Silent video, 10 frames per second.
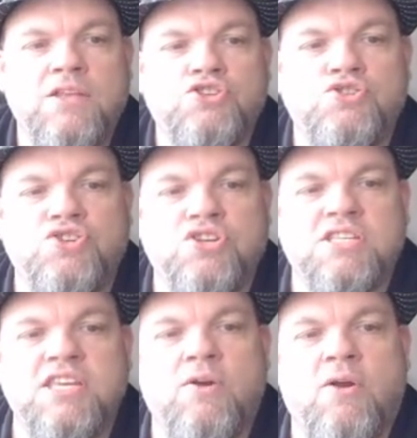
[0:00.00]
So as you can
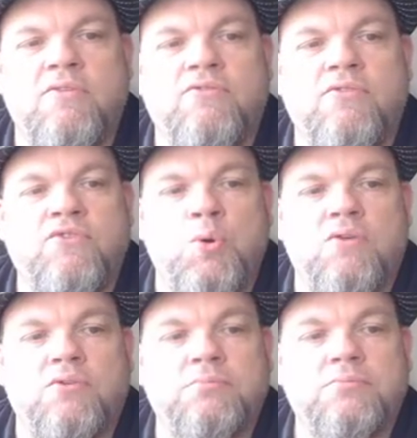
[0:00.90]
see here, I have a few
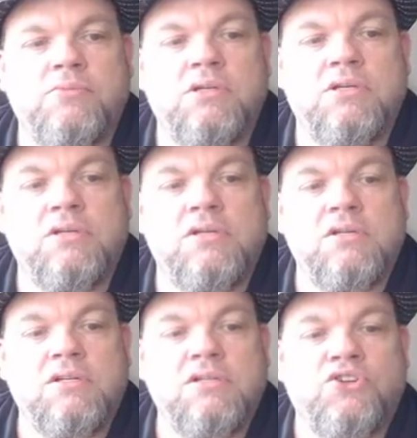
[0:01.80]
of them.
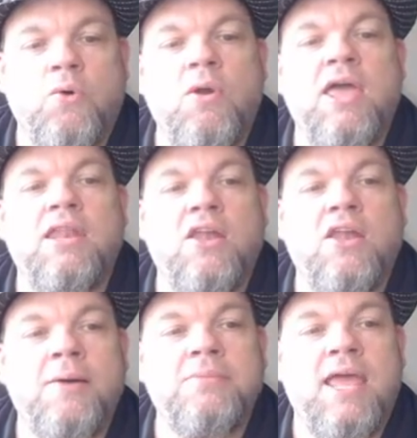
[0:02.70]
So go ahead and
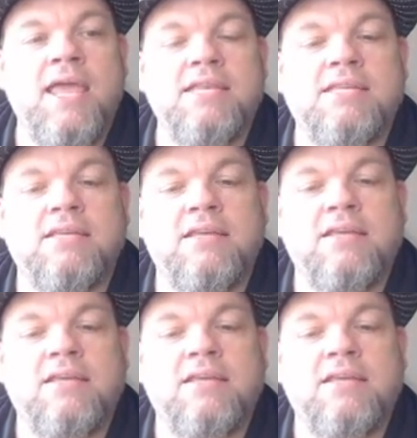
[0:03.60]
update